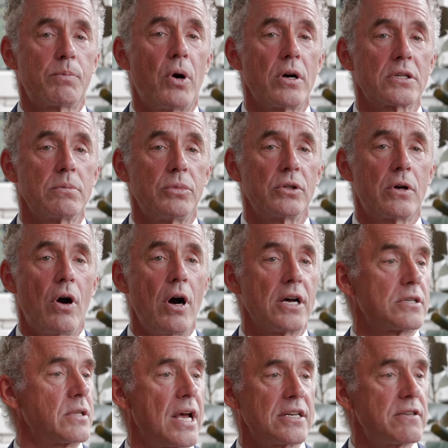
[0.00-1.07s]
possible
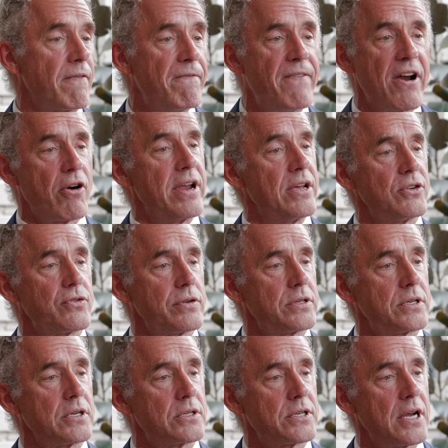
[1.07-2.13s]
cost? That's a very
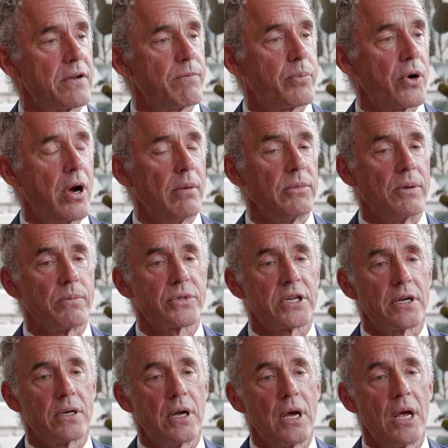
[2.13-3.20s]
interesting set of problems.
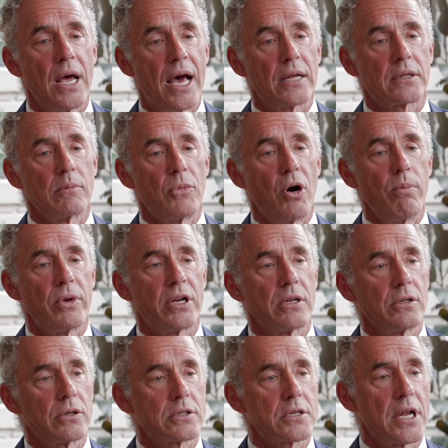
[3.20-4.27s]
And at the moment,
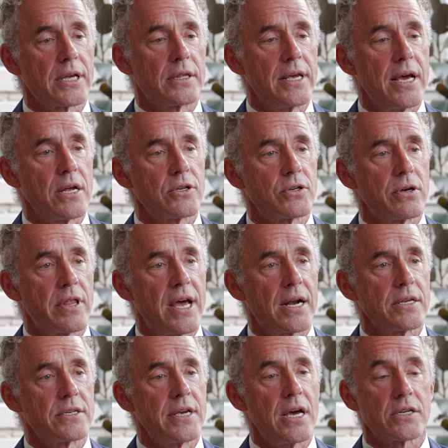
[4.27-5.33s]
it looks like the answer to that
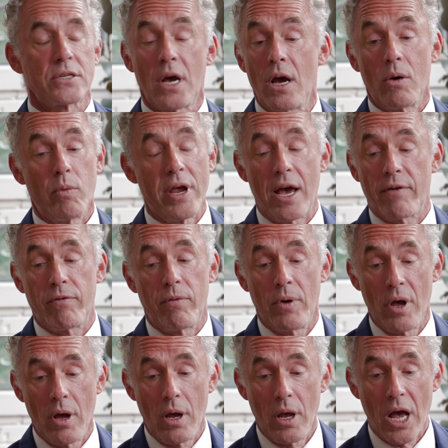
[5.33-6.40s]
is yes. We have
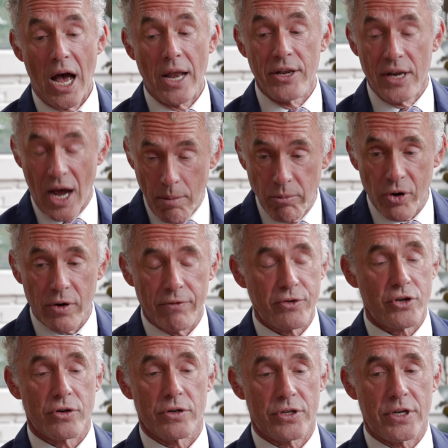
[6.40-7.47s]
a number of
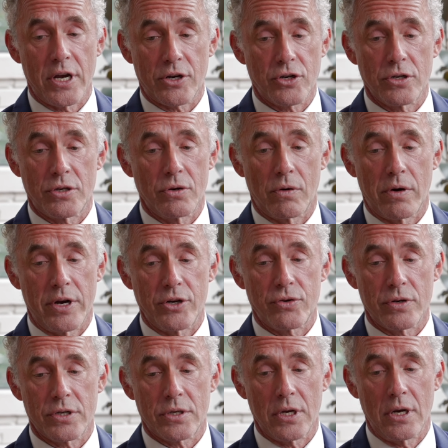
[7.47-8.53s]
jurisdictions who are
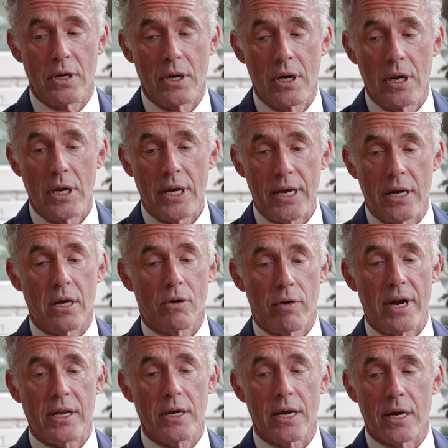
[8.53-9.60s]
interested in
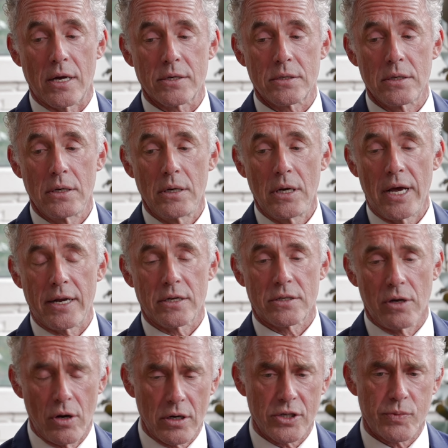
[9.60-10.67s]
accrediting us. And as
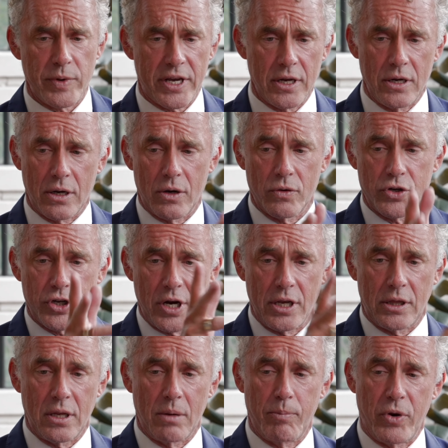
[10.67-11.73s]
long as we can
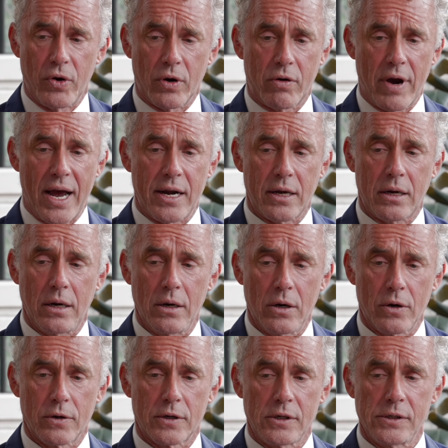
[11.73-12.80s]
negotiate the bureaucratic
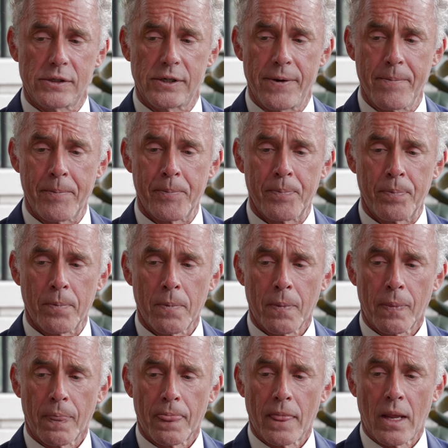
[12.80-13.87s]
hurdles,
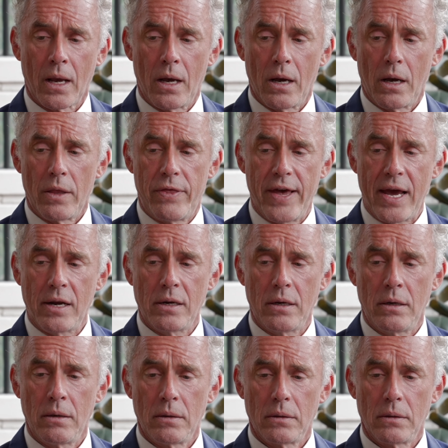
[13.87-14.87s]
then